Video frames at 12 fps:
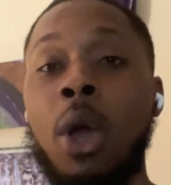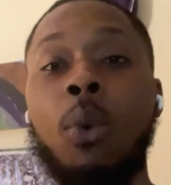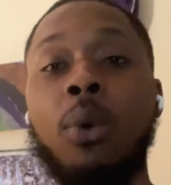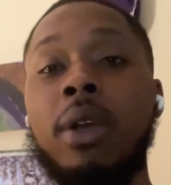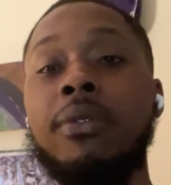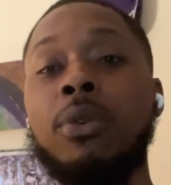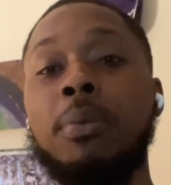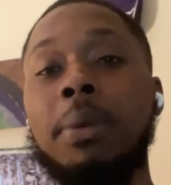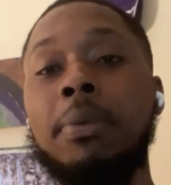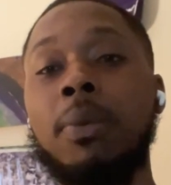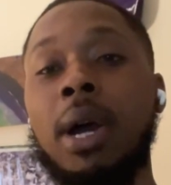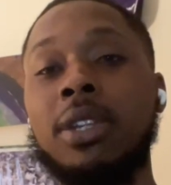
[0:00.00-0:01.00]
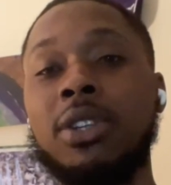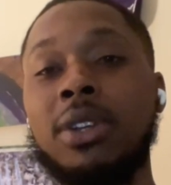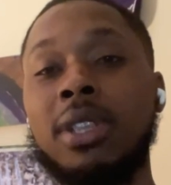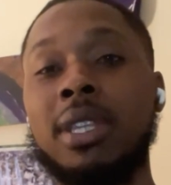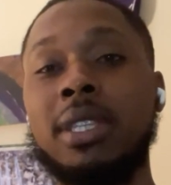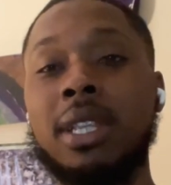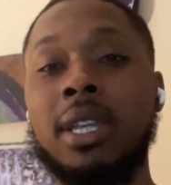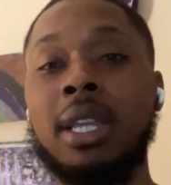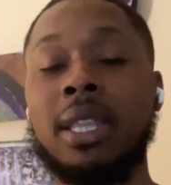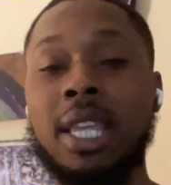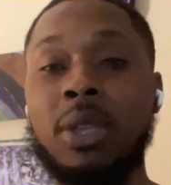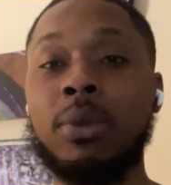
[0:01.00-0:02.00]
Wherever you may be watching or listening, I
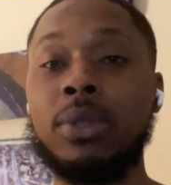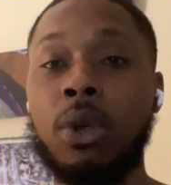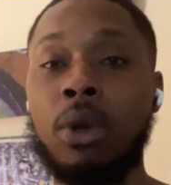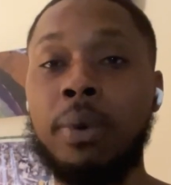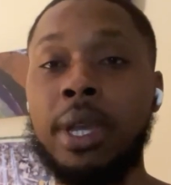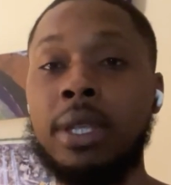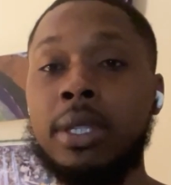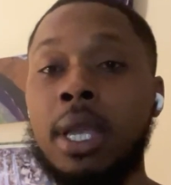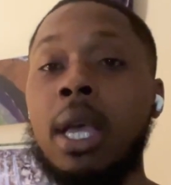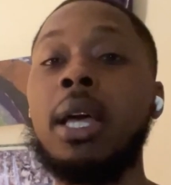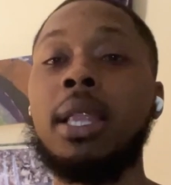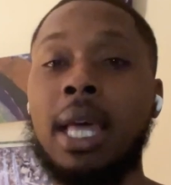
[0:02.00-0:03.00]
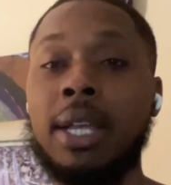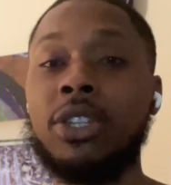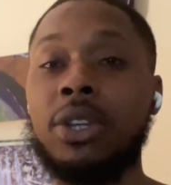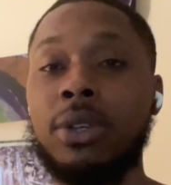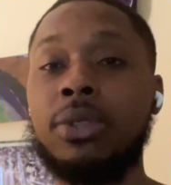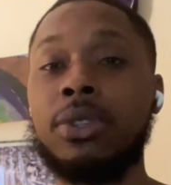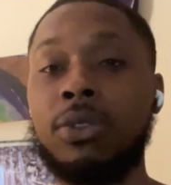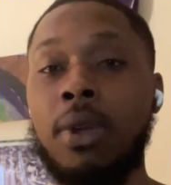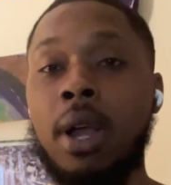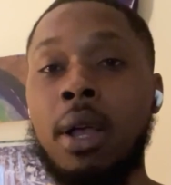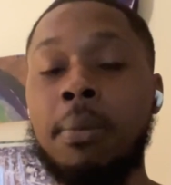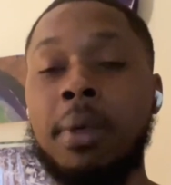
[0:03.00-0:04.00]
thank you as always. Like, share, and
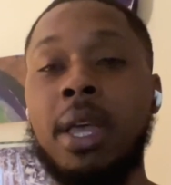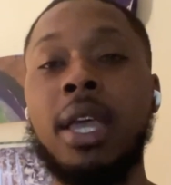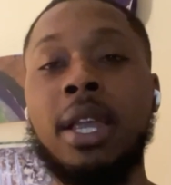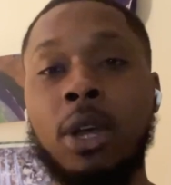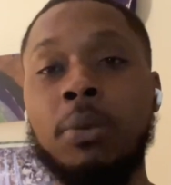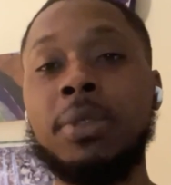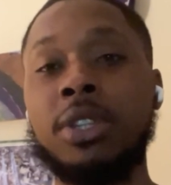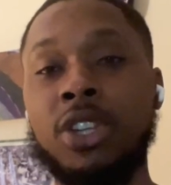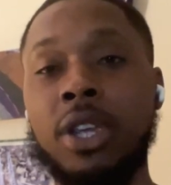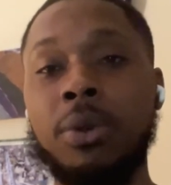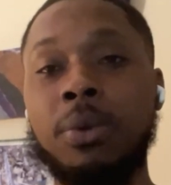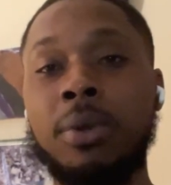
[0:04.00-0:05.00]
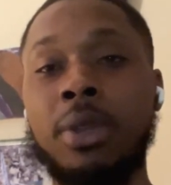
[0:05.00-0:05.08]
subscribe. It helps the channel.